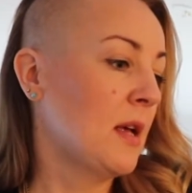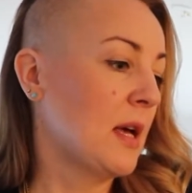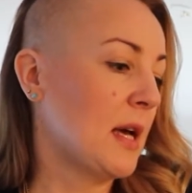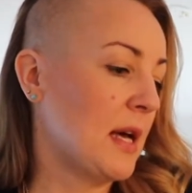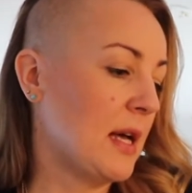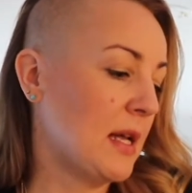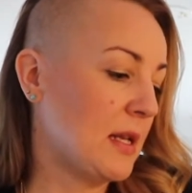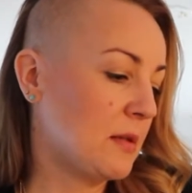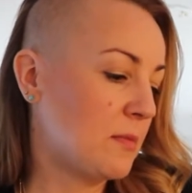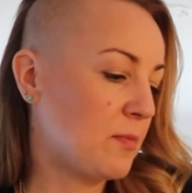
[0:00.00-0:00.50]

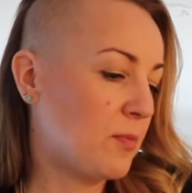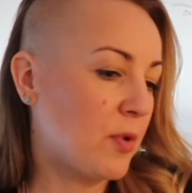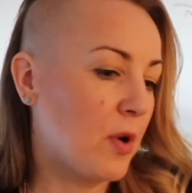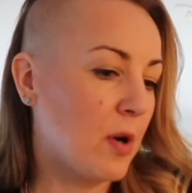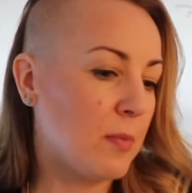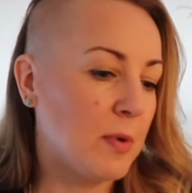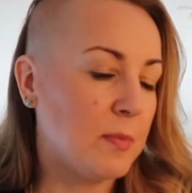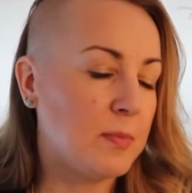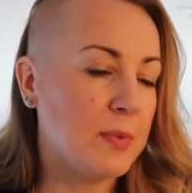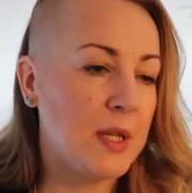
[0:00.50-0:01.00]
and
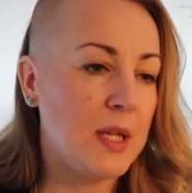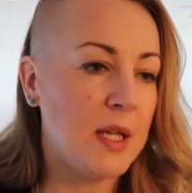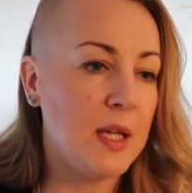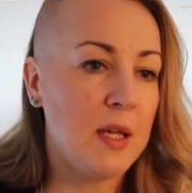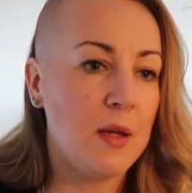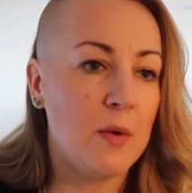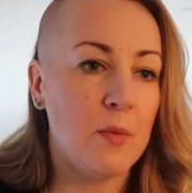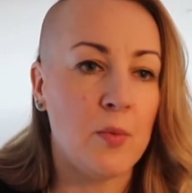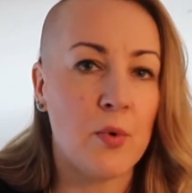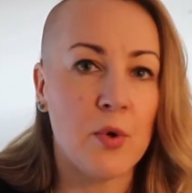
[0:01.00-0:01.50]

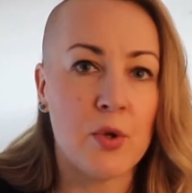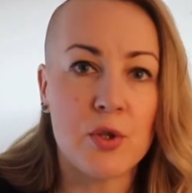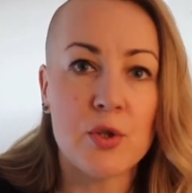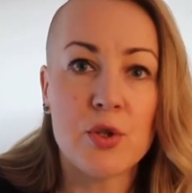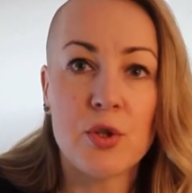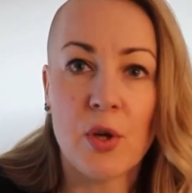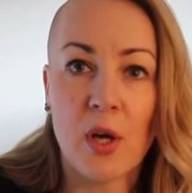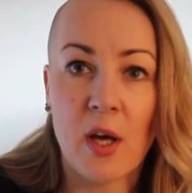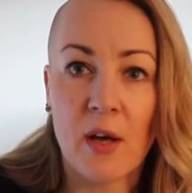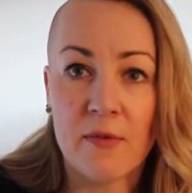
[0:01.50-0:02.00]
probably want
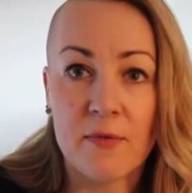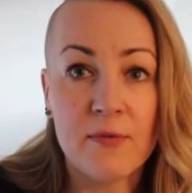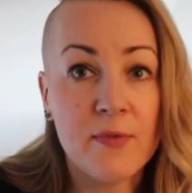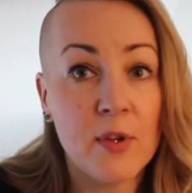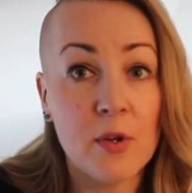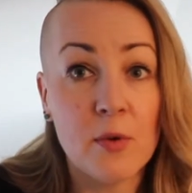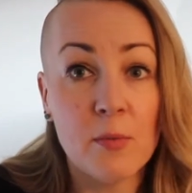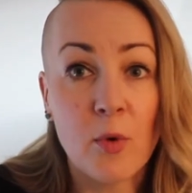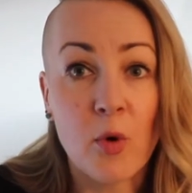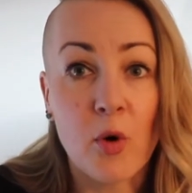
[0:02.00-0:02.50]
to have
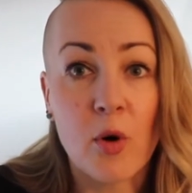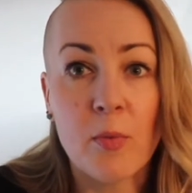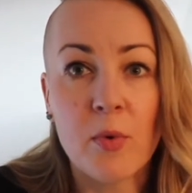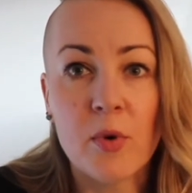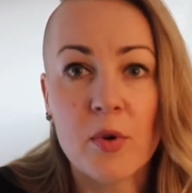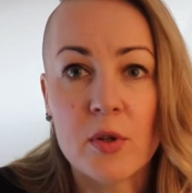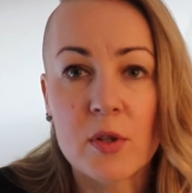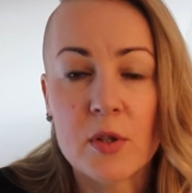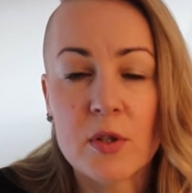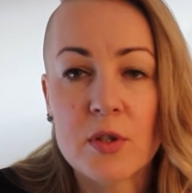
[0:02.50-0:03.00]
few more
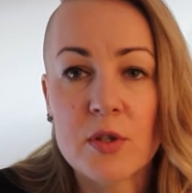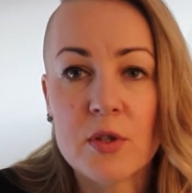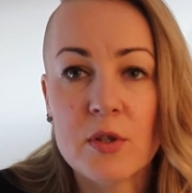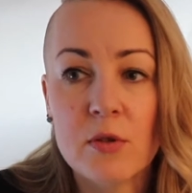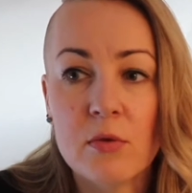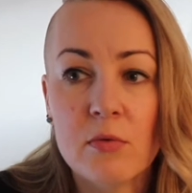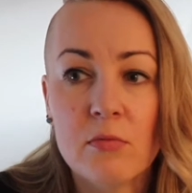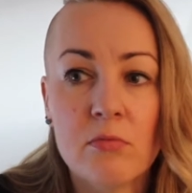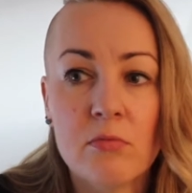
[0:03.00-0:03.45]
books,